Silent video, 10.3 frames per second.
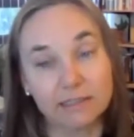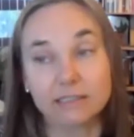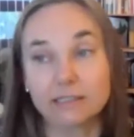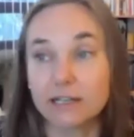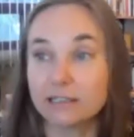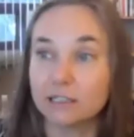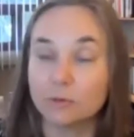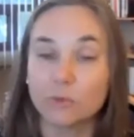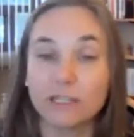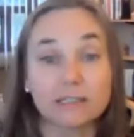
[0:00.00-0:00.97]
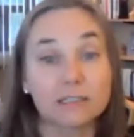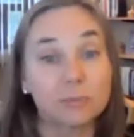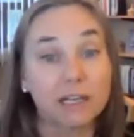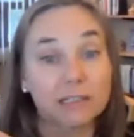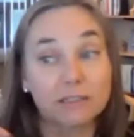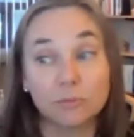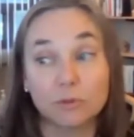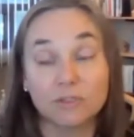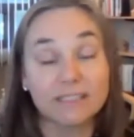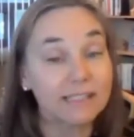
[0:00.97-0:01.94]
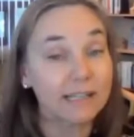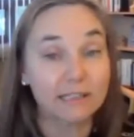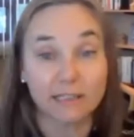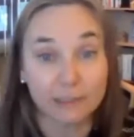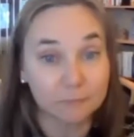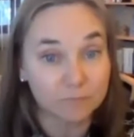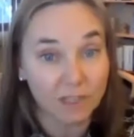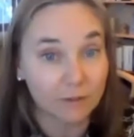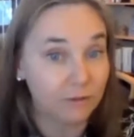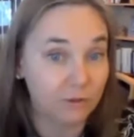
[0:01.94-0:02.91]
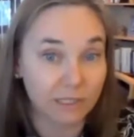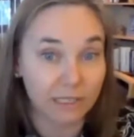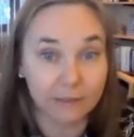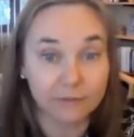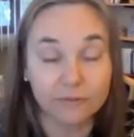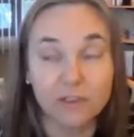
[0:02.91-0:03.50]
It's not that we expect smooth sailing through life.